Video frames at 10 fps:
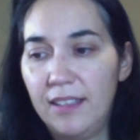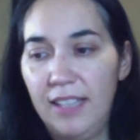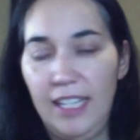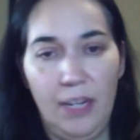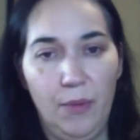
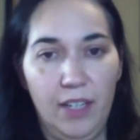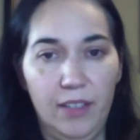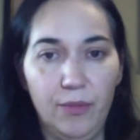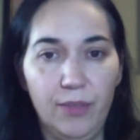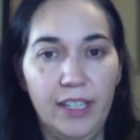thing I
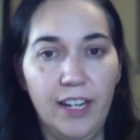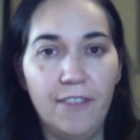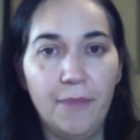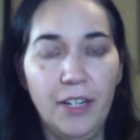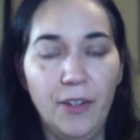wanted to read
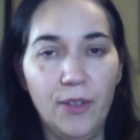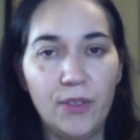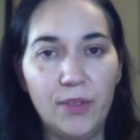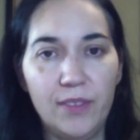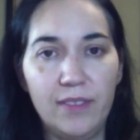off my notes
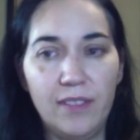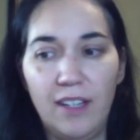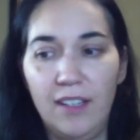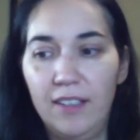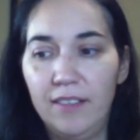was
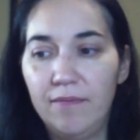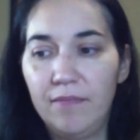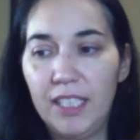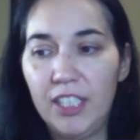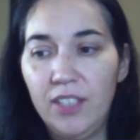
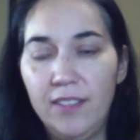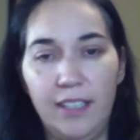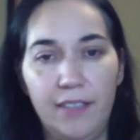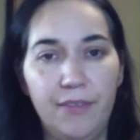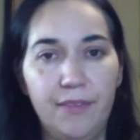kitchen
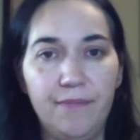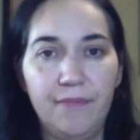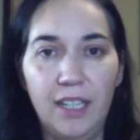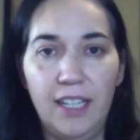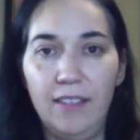stuff.
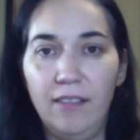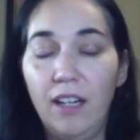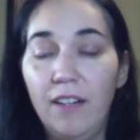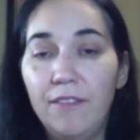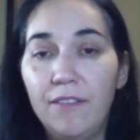I
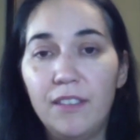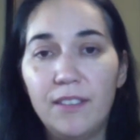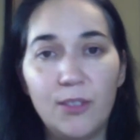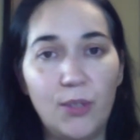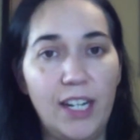love
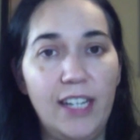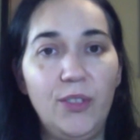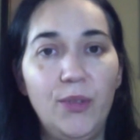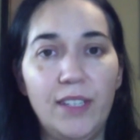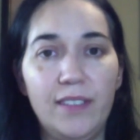trying
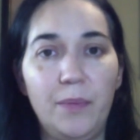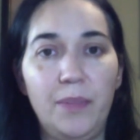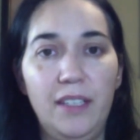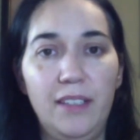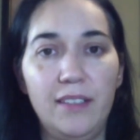new
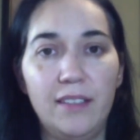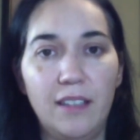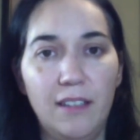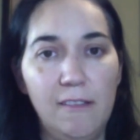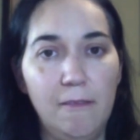recipes.
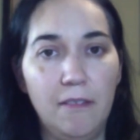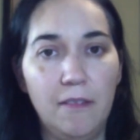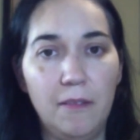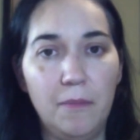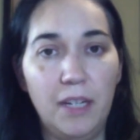
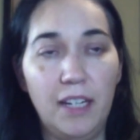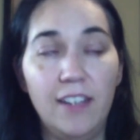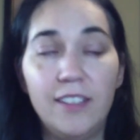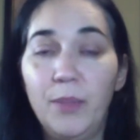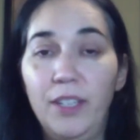My
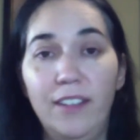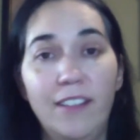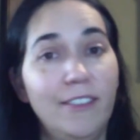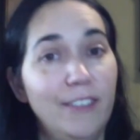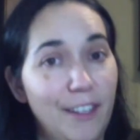husband
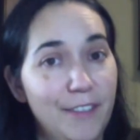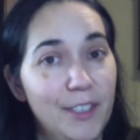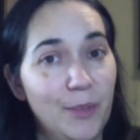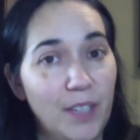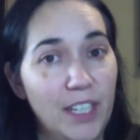loves
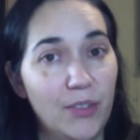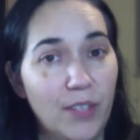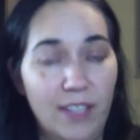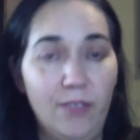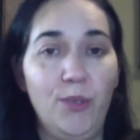it when I
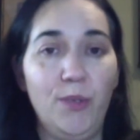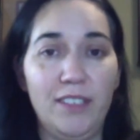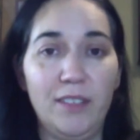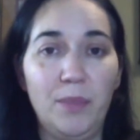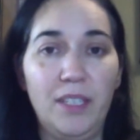try new
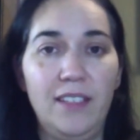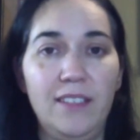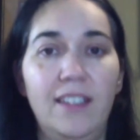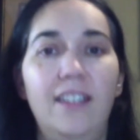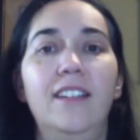
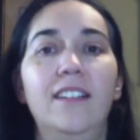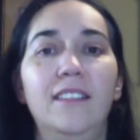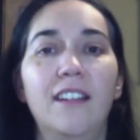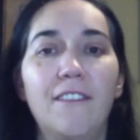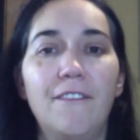recipes
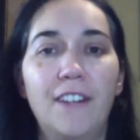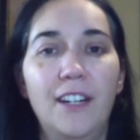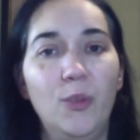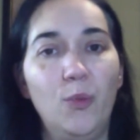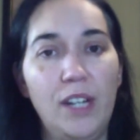and
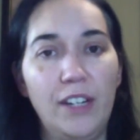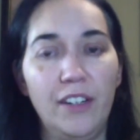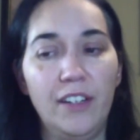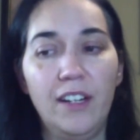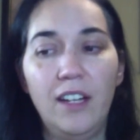find a
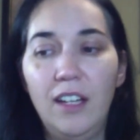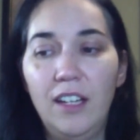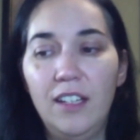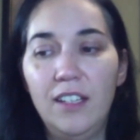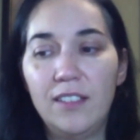winner.
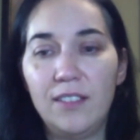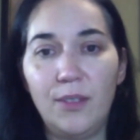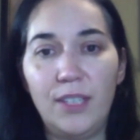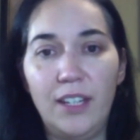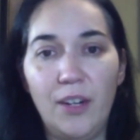So
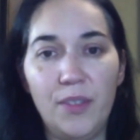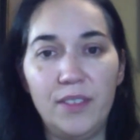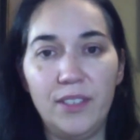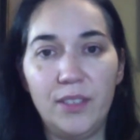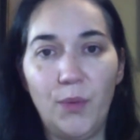he always
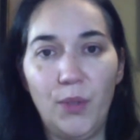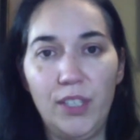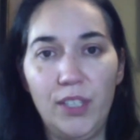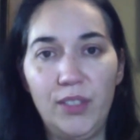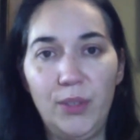looks
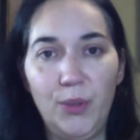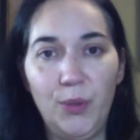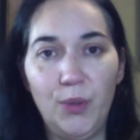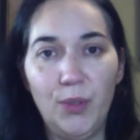forward to